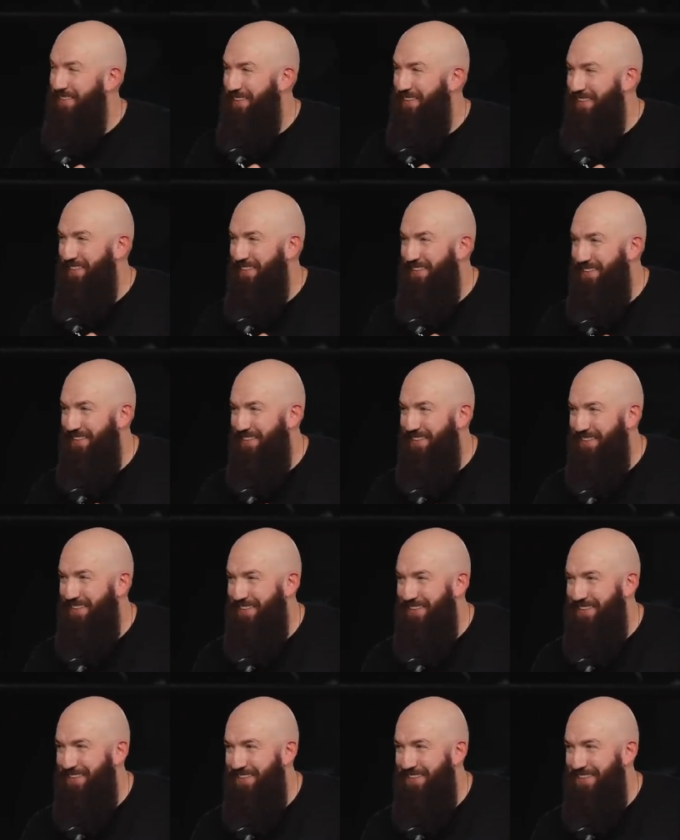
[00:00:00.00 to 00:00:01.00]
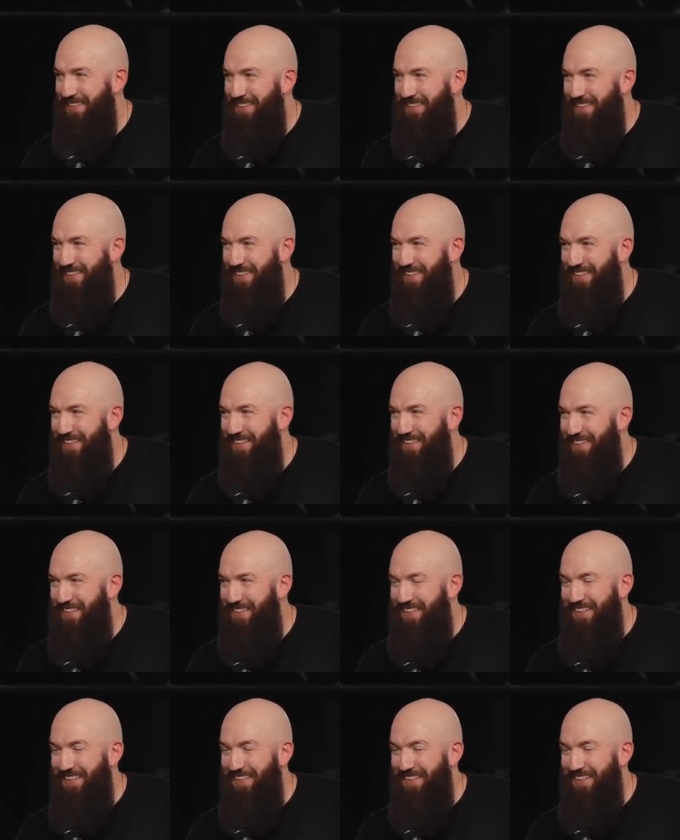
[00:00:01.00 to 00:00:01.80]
No one is speaking in this clip.